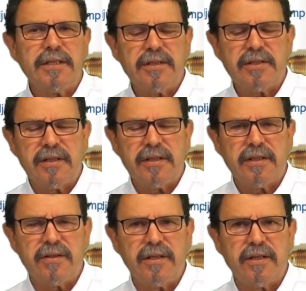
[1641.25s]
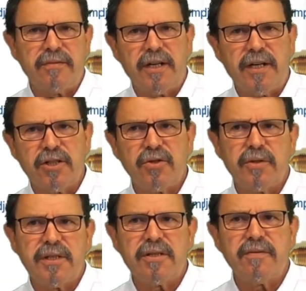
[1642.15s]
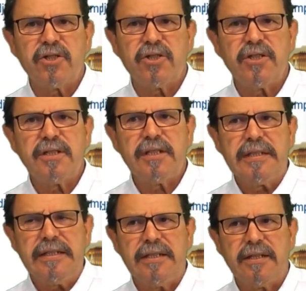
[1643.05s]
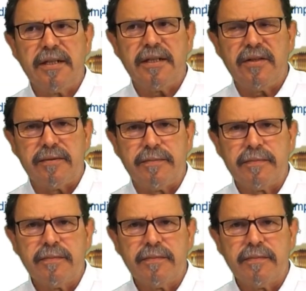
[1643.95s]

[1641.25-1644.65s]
is the advantage or disadvantage here and there.